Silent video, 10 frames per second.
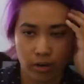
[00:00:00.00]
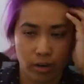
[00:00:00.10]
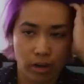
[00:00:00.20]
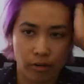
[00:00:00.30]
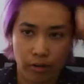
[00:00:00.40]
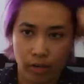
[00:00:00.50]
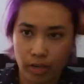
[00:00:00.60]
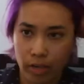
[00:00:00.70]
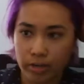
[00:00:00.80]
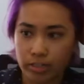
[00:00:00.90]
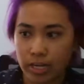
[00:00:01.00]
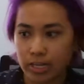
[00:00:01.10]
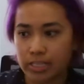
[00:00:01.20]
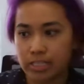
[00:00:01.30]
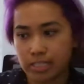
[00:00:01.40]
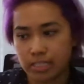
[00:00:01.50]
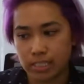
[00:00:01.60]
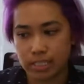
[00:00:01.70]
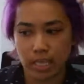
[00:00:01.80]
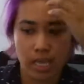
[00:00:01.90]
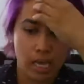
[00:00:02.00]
Ariel character at a distance,